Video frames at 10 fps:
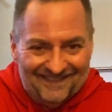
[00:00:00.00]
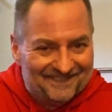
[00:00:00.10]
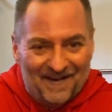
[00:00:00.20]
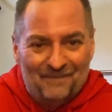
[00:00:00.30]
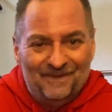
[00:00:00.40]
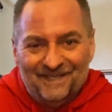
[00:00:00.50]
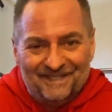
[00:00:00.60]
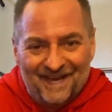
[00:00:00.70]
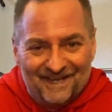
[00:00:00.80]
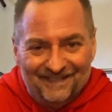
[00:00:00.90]
Stop the
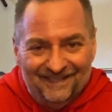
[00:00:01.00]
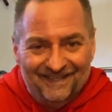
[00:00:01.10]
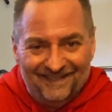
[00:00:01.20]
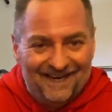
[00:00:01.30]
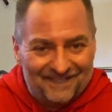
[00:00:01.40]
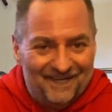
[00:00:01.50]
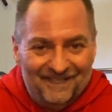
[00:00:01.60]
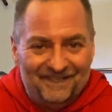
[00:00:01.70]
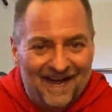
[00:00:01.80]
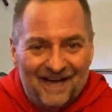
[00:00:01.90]
insanity. Guys, I
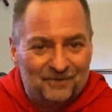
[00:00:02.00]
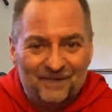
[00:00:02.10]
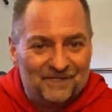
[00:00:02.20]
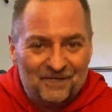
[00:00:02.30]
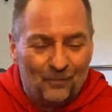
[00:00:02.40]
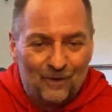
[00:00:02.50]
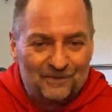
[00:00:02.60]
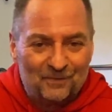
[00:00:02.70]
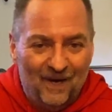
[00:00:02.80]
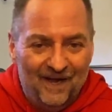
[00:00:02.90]
need cat treats in the
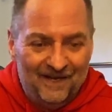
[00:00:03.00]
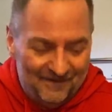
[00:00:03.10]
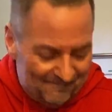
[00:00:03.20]
worst way.